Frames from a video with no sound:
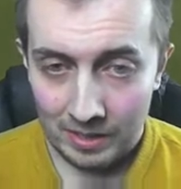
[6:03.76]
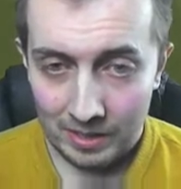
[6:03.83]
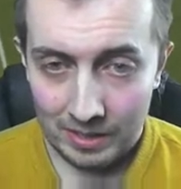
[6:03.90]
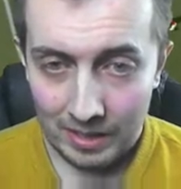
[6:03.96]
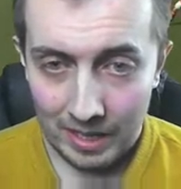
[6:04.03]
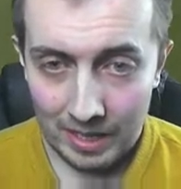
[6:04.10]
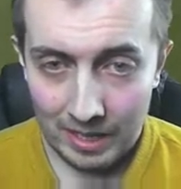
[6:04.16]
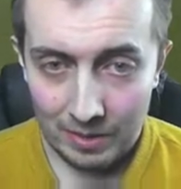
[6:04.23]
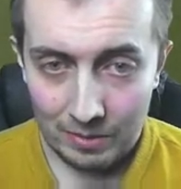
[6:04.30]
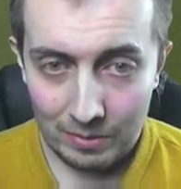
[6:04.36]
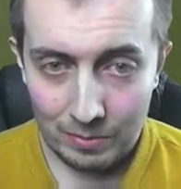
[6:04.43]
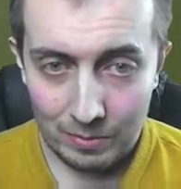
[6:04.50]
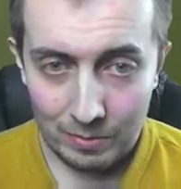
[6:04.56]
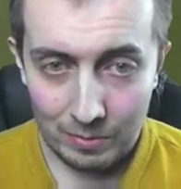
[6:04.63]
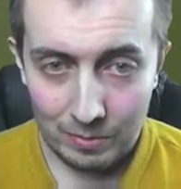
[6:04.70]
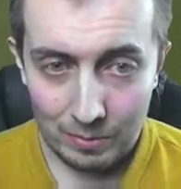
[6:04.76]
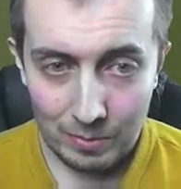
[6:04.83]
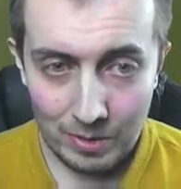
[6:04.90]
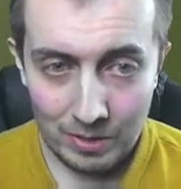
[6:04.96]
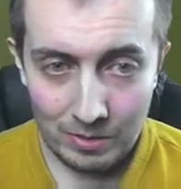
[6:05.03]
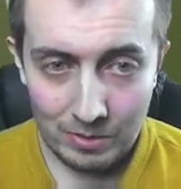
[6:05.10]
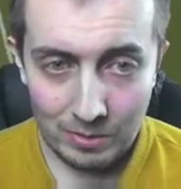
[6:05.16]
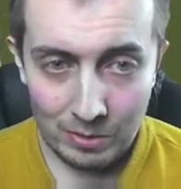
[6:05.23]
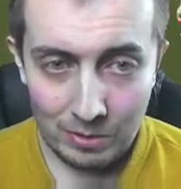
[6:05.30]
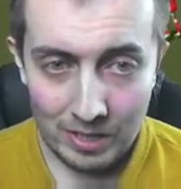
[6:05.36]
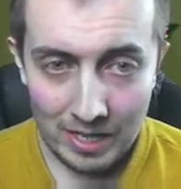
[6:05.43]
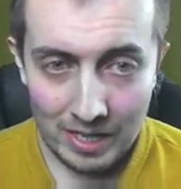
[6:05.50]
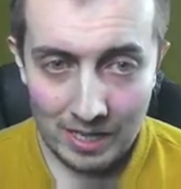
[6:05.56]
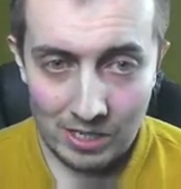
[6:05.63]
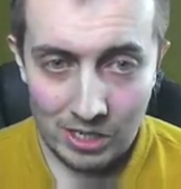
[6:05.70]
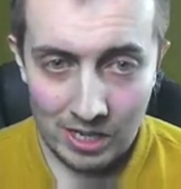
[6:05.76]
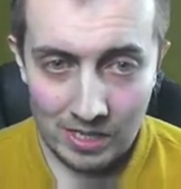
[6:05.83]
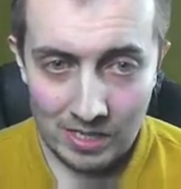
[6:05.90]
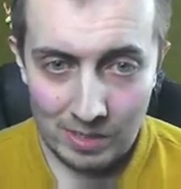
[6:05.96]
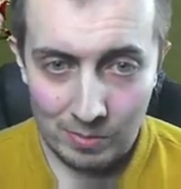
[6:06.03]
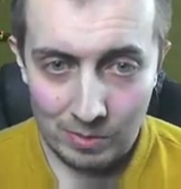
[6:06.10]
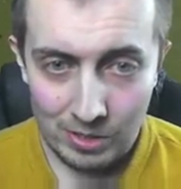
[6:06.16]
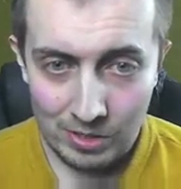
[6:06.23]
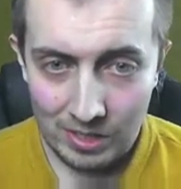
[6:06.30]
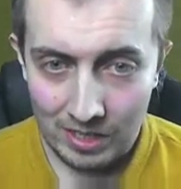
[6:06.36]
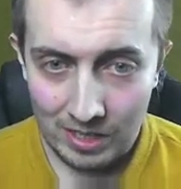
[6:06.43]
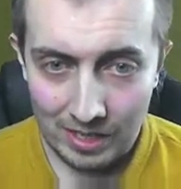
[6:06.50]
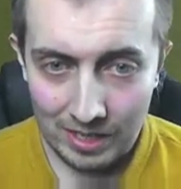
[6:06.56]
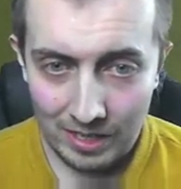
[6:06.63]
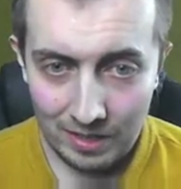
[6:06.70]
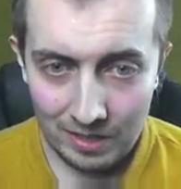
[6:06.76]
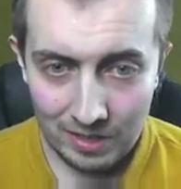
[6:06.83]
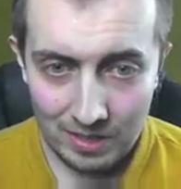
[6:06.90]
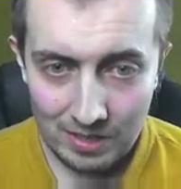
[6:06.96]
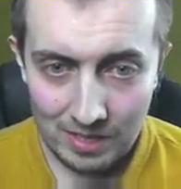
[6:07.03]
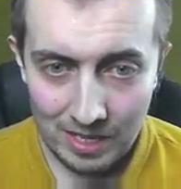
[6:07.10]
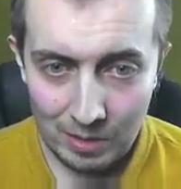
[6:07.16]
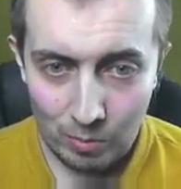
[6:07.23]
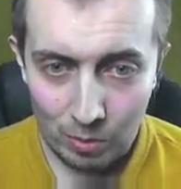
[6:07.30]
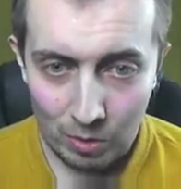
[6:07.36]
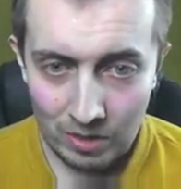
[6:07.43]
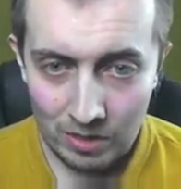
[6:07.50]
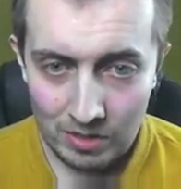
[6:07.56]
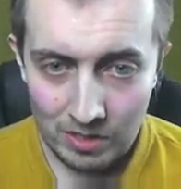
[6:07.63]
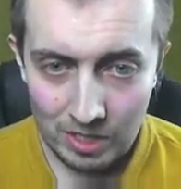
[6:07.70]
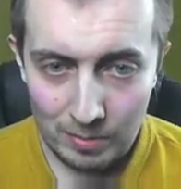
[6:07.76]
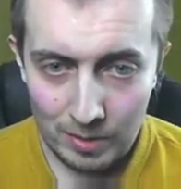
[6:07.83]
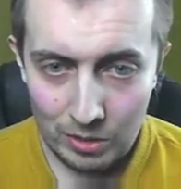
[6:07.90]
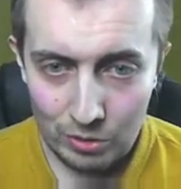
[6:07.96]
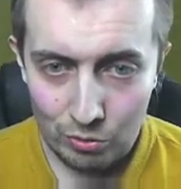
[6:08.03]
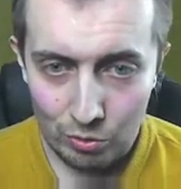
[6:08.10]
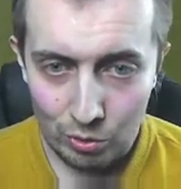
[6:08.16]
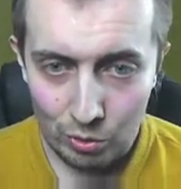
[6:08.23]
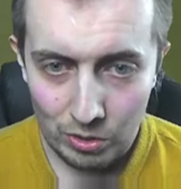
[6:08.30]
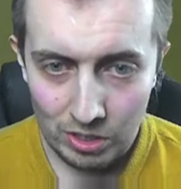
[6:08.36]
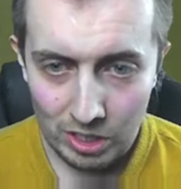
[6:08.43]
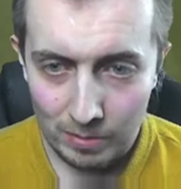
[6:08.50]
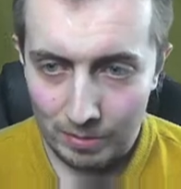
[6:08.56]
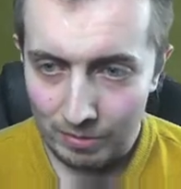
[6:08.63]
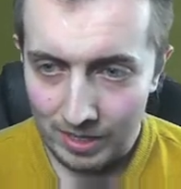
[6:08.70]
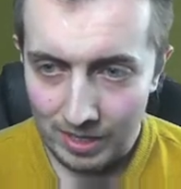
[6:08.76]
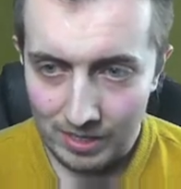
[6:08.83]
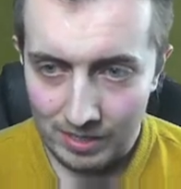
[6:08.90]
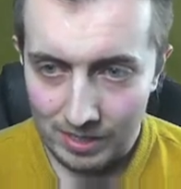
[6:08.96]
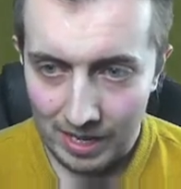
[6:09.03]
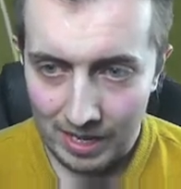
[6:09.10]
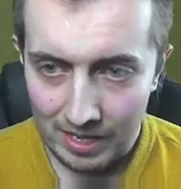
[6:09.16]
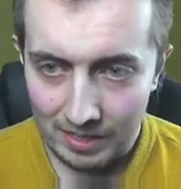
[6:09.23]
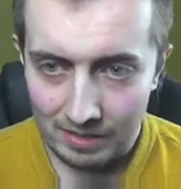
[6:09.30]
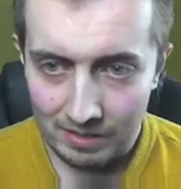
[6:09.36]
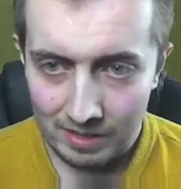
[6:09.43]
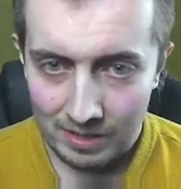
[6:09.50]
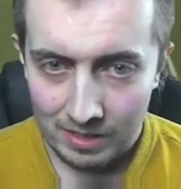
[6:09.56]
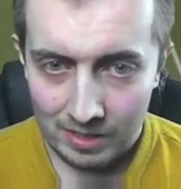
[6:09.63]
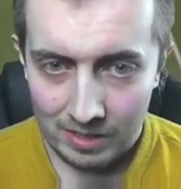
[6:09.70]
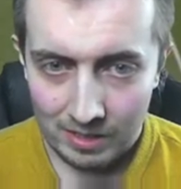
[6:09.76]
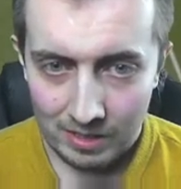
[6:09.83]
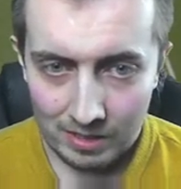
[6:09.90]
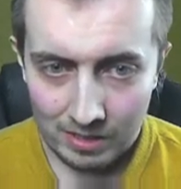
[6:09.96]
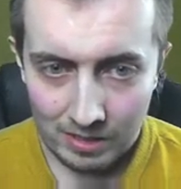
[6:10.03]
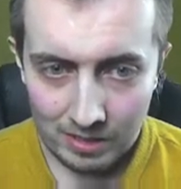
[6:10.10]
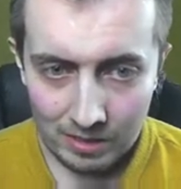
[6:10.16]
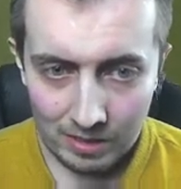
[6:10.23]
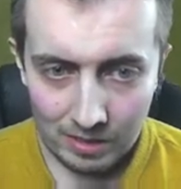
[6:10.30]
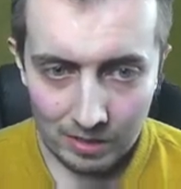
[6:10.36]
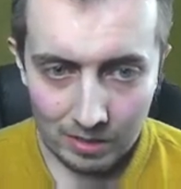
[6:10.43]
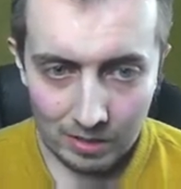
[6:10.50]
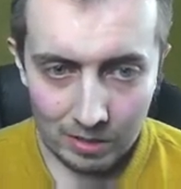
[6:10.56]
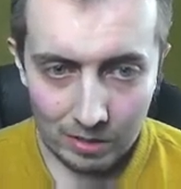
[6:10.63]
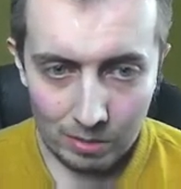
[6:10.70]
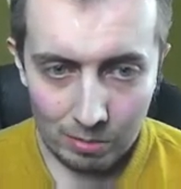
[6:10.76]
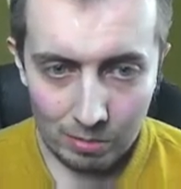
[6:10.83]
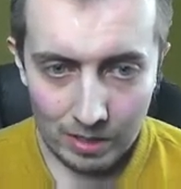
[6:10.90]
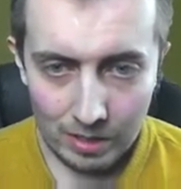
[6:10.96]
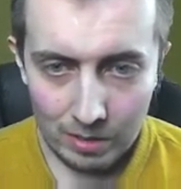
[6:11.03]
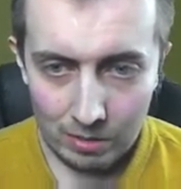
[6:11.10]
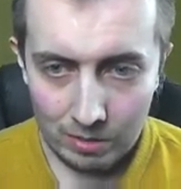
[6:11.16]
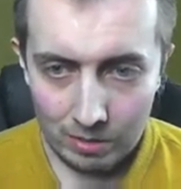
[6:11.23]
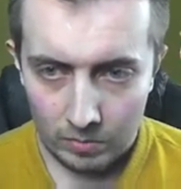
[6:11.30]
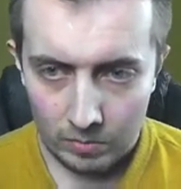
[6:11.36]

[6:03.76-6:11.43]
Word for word: Like, we're not not taking these chances, and we're just gonna like concede one. It's gonna be a draw. It's gonna be really sad. And holy god,